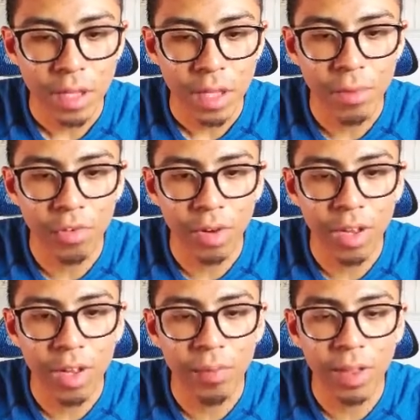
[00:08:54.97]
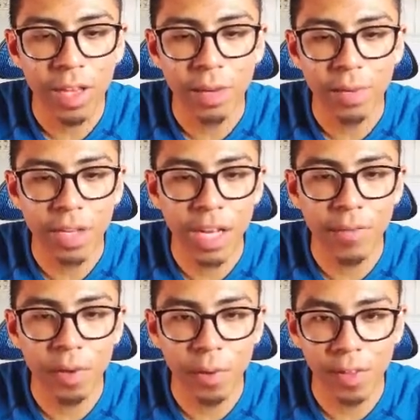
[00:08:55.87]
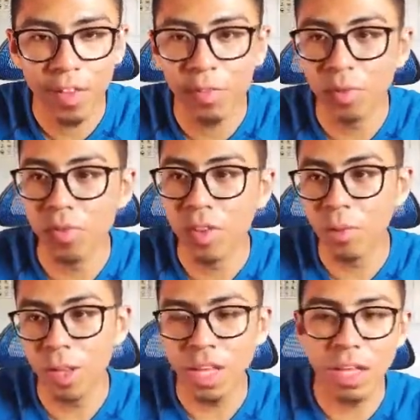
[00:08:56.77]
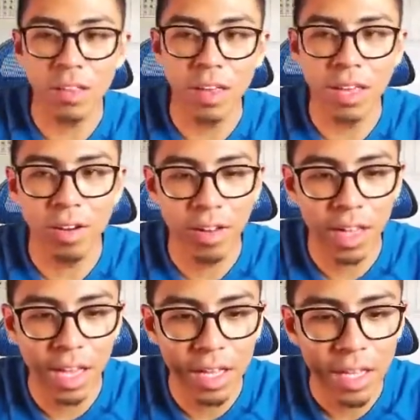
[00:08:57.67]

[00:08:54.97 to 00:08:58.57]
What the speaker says: majority of them, and then I'm going to have the rest as blue, so that way they can take care of that.